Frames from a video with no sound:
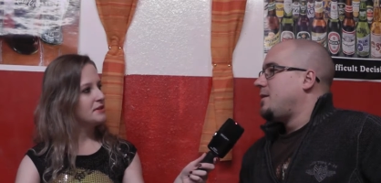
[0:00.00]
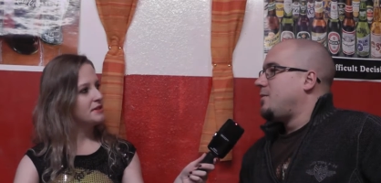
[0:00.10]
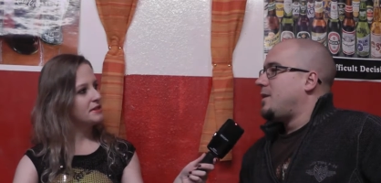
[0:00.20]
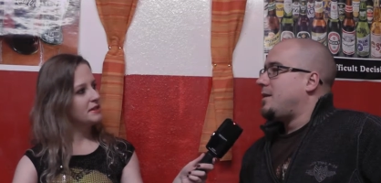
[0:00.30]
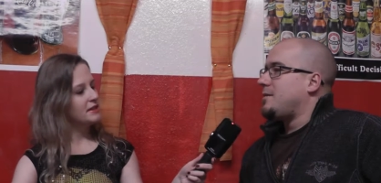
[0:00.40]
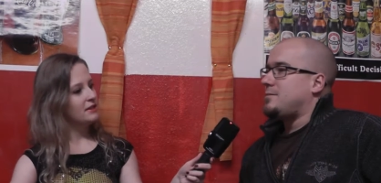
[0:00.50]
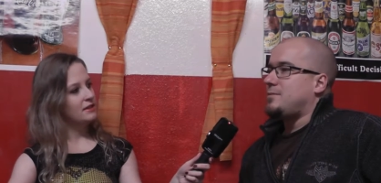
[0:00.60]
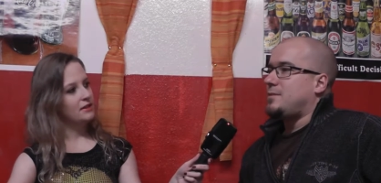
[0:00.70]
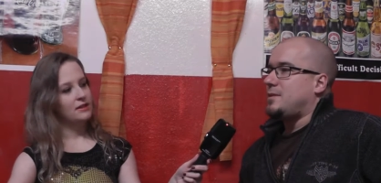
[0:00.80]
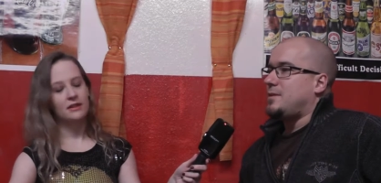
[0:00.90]

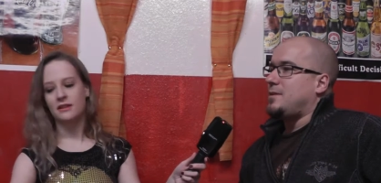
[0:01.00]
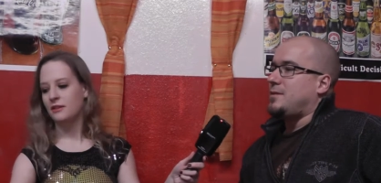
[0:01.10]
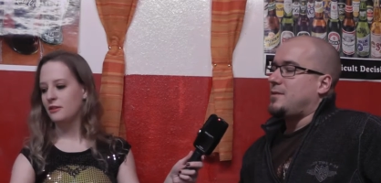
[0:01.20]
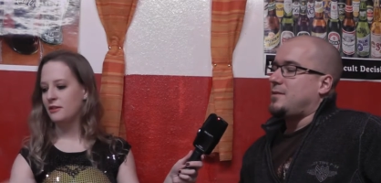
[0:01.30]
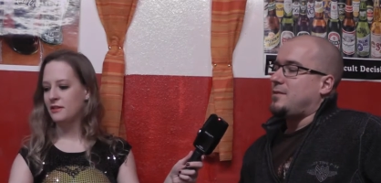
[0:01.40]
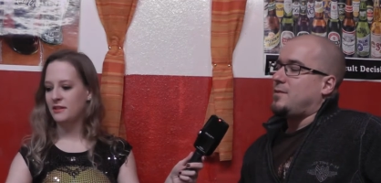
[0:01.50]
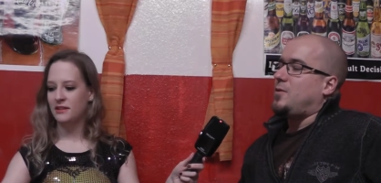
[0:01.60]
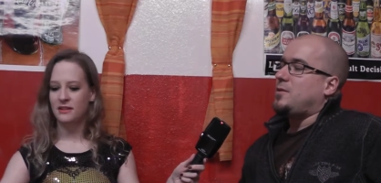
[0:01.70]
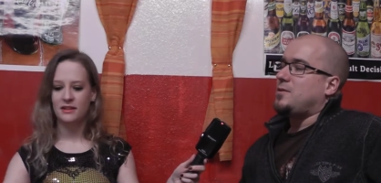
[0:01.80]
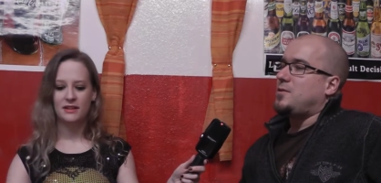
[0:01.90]
Speaker 1: Well,
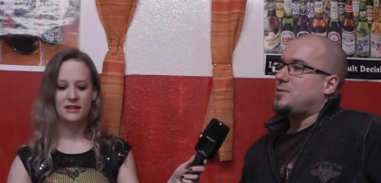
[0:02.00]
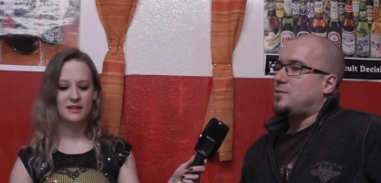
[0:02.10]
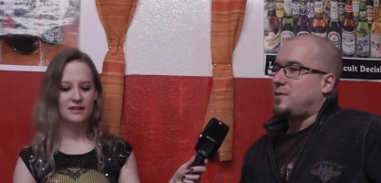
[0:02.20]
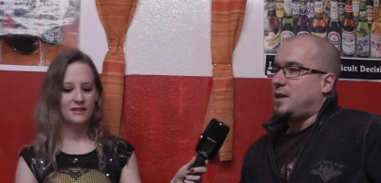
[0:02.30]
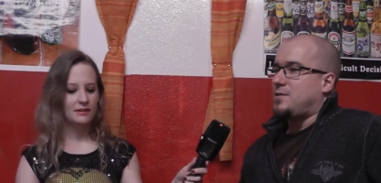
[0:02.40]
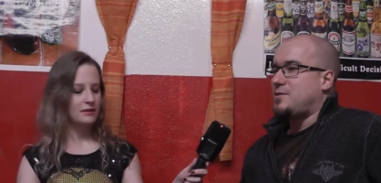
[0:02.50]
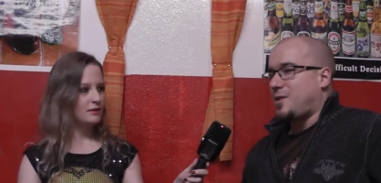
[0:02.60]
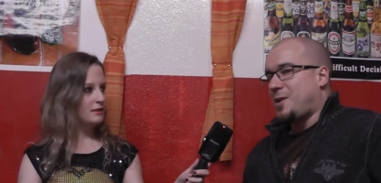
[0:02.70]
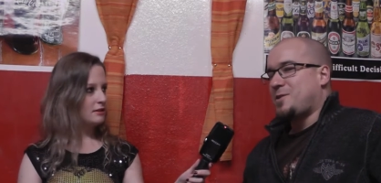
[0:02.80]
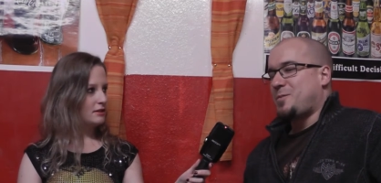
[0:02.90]
all those things
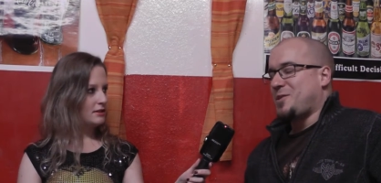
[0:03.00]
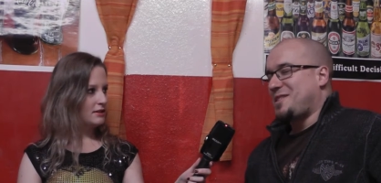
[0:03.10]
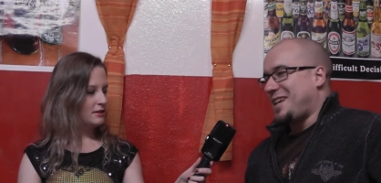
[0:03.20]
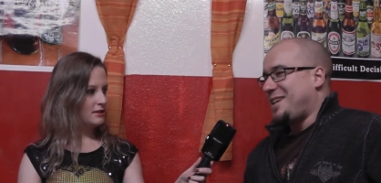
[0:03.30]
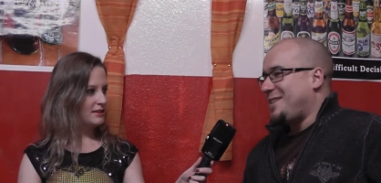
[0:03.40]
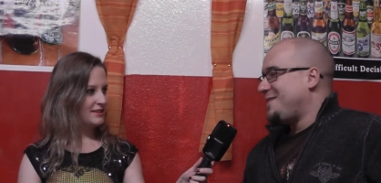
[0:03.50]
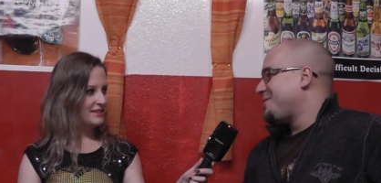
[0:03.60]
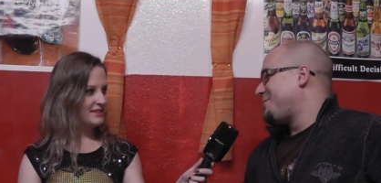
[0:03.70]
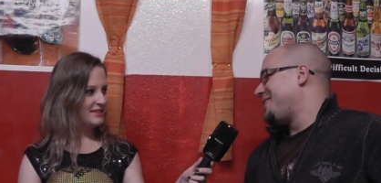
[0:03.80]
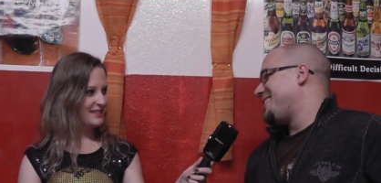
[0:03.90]
start spontaneous,
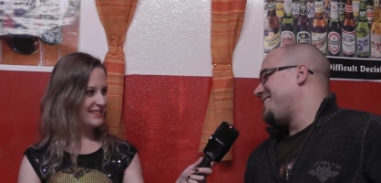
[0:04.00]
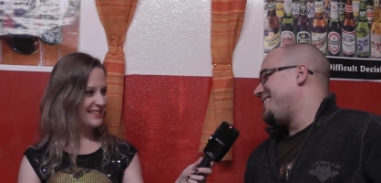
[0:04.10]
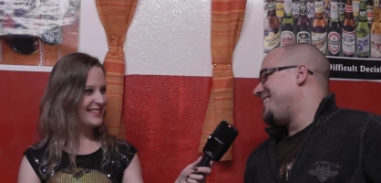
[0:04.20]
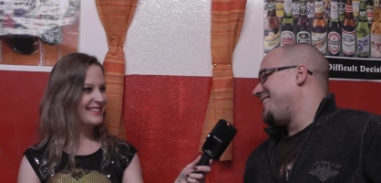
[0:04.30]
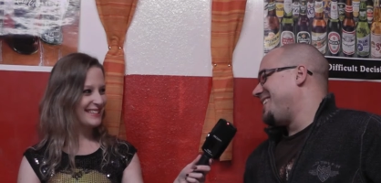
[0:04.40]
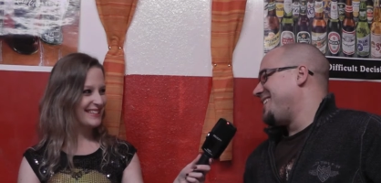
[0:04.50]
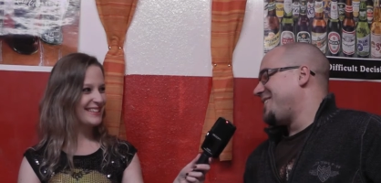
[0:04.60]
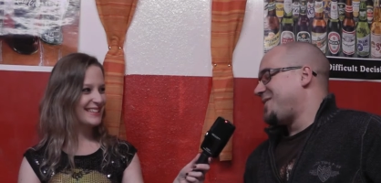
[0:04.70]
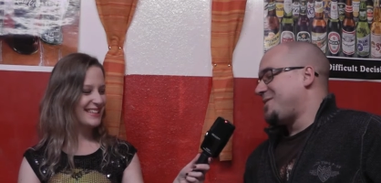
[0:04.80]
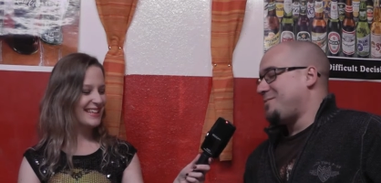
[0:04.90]
but uh, you
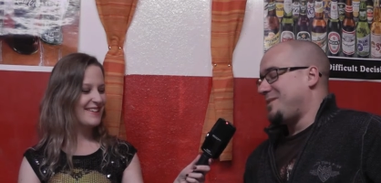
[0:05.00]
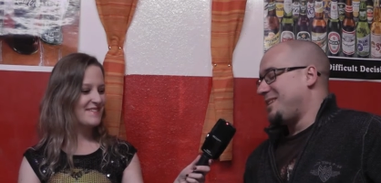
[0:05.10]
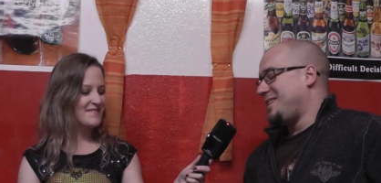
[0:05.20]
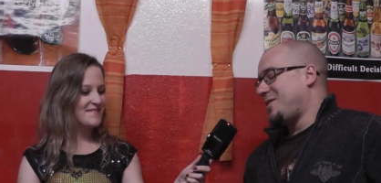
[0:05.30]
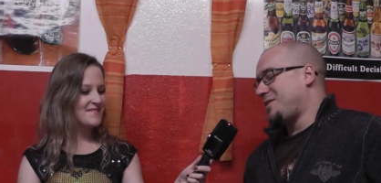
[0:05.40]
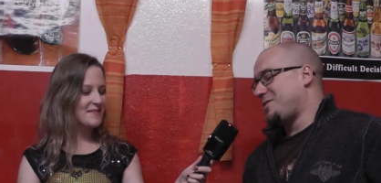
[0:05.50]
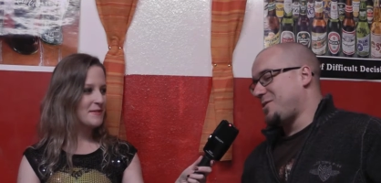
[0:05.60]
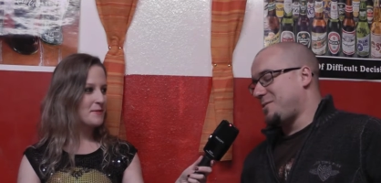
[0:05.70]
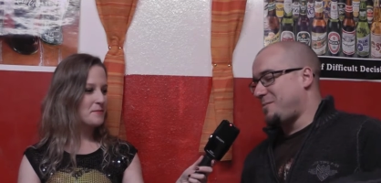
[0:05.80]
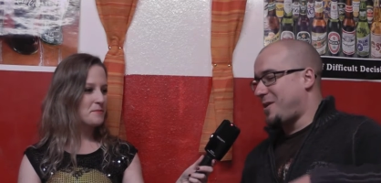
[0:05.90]
know there are
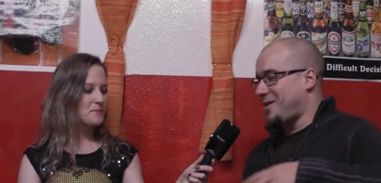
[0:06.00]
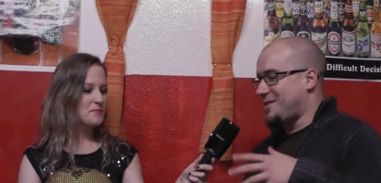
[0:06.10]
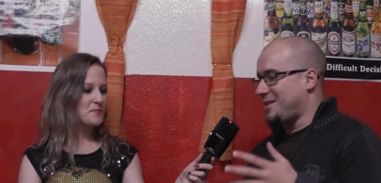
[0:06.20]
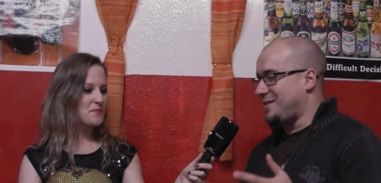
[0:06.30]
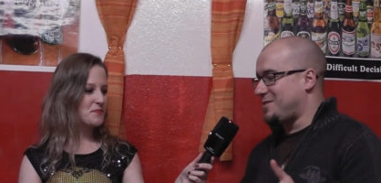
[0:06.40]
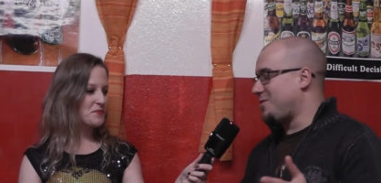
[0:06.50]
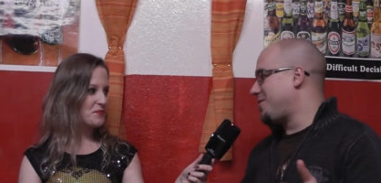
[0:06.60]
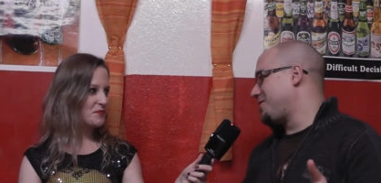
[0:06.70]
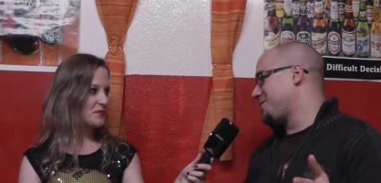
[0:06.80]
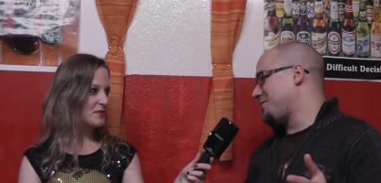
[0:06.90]
certain parts in the
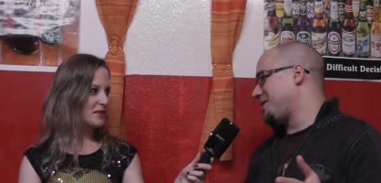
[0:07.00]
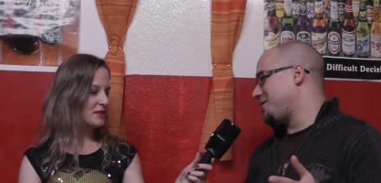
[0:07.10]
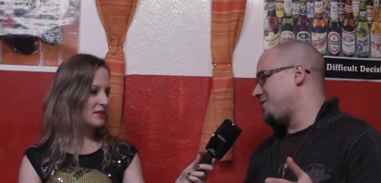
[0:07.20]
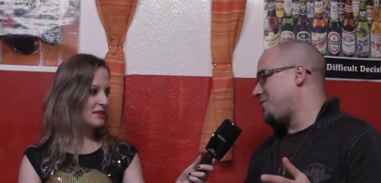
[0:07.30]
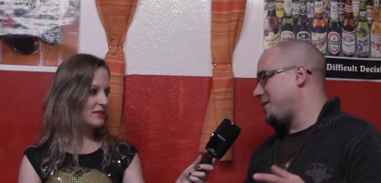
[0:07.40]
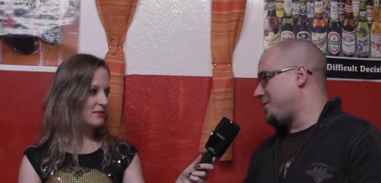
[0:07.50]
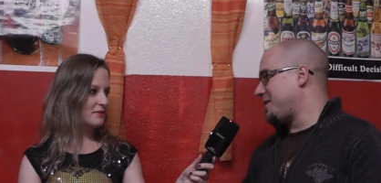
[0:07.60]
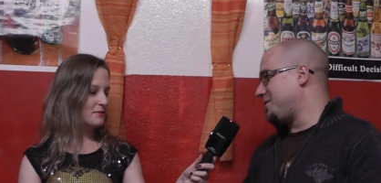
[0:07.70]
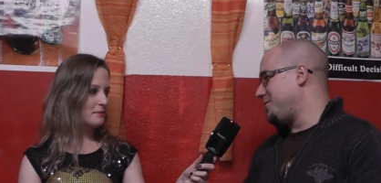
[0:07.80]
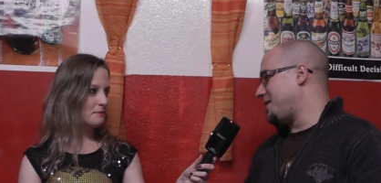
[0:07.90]
songs or in the show where you
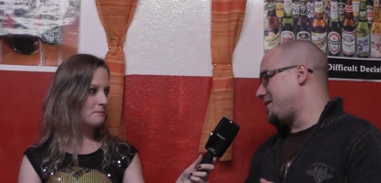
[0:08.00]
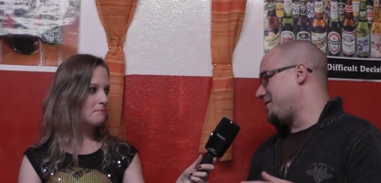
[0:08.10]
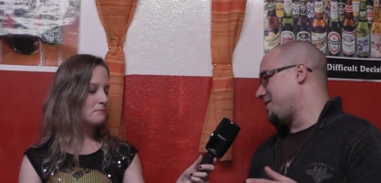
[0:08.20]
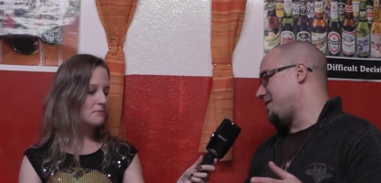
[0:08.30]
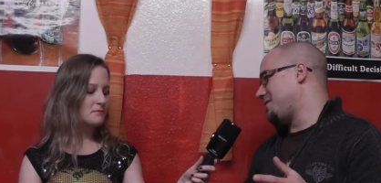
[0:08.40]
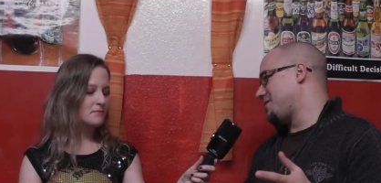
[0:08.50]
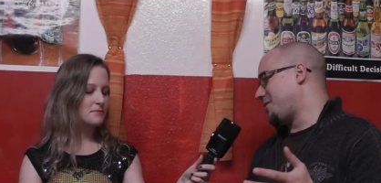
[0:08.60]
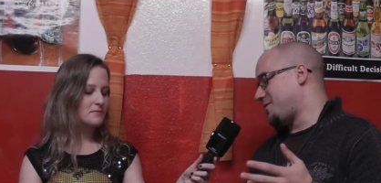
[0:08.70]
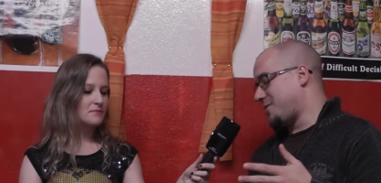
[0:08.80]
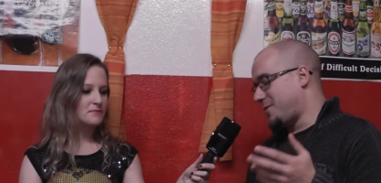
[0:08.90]
can do that kind of
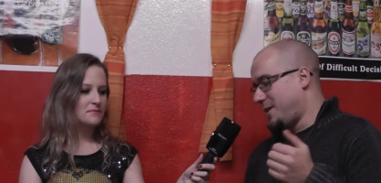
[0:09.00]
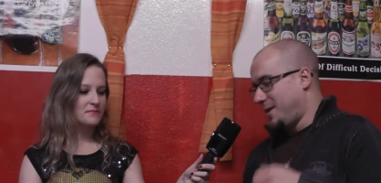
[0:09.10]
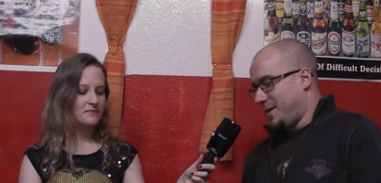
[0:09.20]
stuff. So